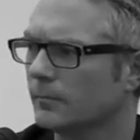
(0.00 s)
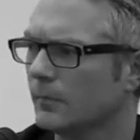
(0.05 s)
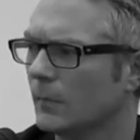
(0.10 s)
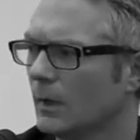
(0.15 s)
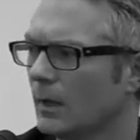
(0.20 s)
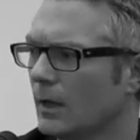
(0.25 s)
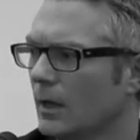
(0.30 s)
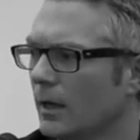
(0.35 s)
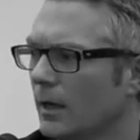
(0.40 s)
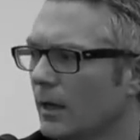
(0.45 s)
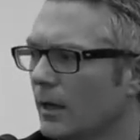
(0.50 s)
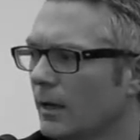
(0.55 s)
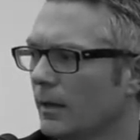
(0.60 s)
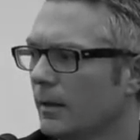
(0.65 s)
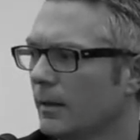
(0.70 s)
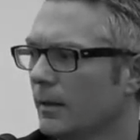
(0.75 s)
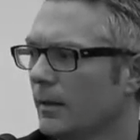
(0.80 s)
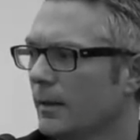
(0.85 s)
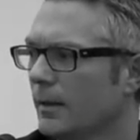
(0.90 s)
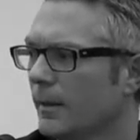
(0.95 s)
Uh,
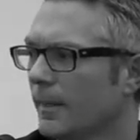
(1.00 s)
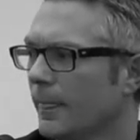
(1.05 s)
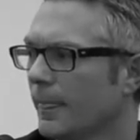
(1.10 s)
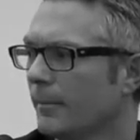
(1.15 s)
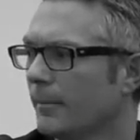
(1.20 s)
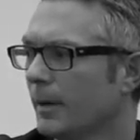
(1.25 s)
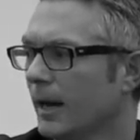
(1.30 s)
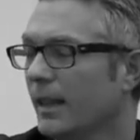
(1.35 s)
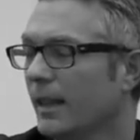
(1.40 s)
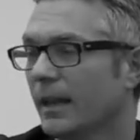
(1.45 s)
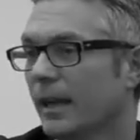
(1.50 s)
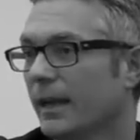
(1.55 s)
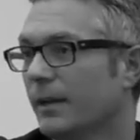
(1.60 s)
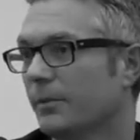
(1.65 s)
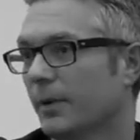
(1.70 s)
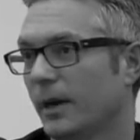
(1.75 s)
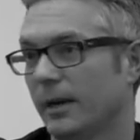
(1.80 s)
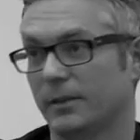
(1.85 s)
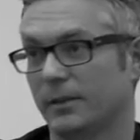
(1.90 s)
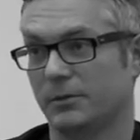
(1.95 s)
but I like
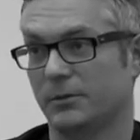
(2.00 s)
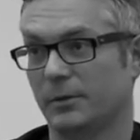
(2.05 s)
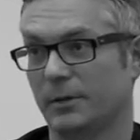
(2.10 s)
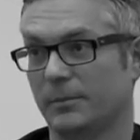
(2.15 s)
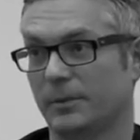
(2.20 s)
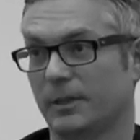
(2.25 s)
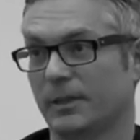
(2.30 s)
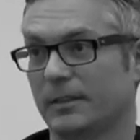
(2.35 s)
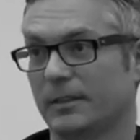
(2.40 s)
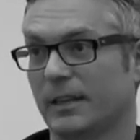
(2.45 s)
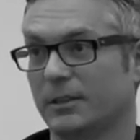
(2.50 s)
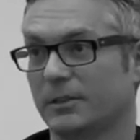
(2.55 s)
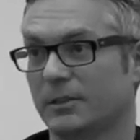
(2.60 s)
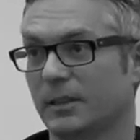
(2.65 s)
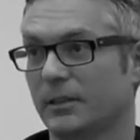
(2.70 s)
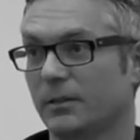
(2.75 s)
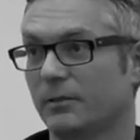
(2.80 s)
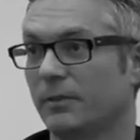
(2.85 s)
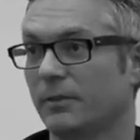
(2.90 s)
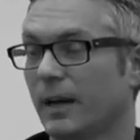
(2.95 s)
writing screenplays, actually. They're
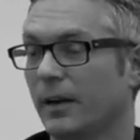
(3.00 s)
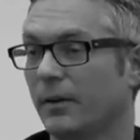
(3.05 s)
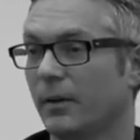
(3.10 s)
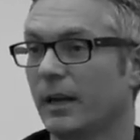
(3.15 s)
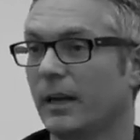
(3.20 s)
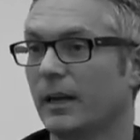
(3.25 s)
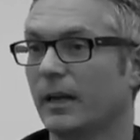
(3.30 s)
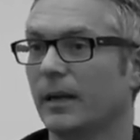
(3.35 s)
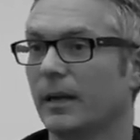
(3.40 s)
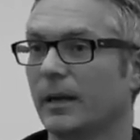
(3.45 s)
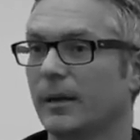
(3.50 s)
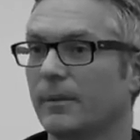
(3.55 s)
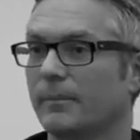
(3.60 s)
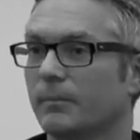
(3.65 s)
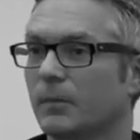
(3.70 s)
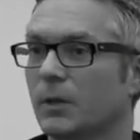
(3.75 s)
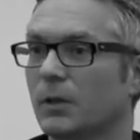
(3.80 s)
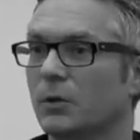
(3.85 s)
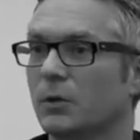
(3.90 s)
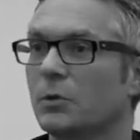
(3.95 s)
very, um,
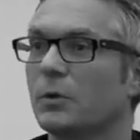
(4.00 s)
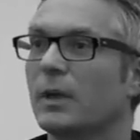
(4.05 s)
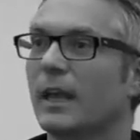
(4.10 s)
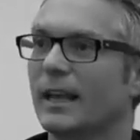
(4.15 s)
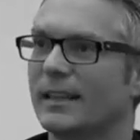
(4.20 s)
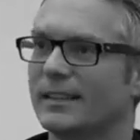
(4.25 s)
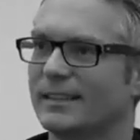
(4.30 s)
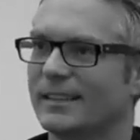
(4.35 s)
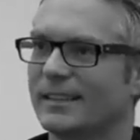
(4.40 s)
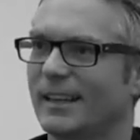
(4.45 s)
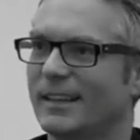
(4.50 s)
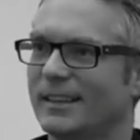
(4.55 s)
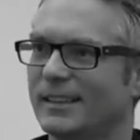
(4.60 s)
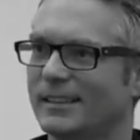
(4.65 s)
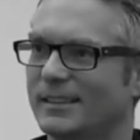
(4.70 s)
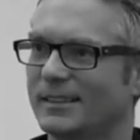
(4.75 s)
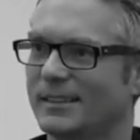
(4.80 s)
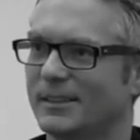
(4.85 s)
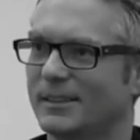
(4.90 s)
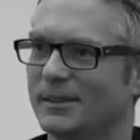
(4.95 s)
you, you can't say this
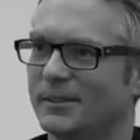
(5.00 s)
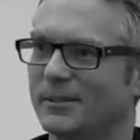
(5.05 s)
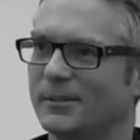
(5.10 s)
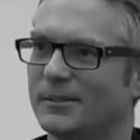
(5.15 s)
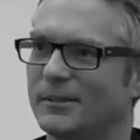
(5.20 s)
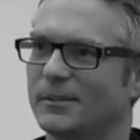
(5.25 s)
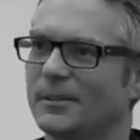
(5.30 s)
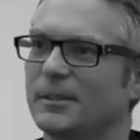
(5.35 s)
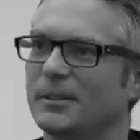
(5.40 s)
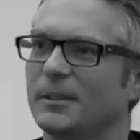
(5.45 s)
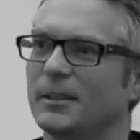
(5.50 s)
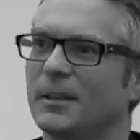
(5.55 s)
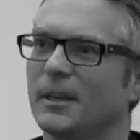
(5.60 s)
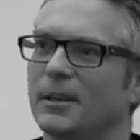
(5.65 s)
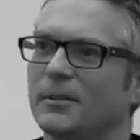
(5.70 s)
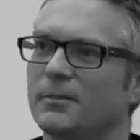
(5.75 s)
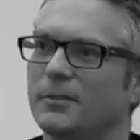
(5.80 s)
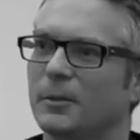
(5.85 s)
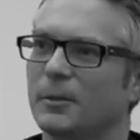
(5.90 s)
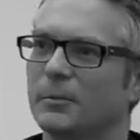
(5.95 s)
to uh,
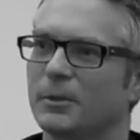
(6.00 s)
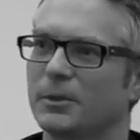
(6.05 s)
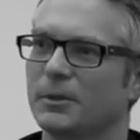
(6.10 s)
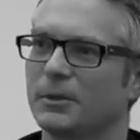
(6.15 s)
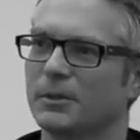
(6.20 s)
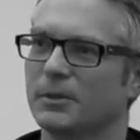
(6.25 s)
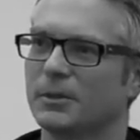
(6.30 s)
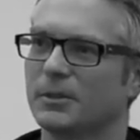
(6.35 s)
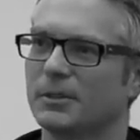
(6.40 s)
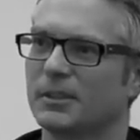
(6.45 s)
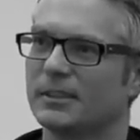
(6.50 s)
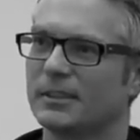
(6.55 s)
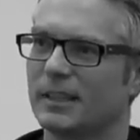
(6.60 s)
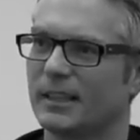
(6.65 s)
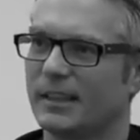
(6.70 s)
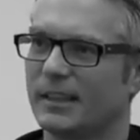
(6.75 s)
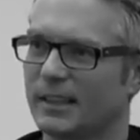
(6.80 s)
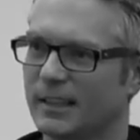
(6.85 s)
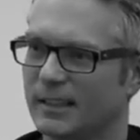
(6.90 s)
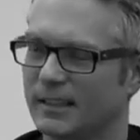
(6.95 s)
film producers because they think it's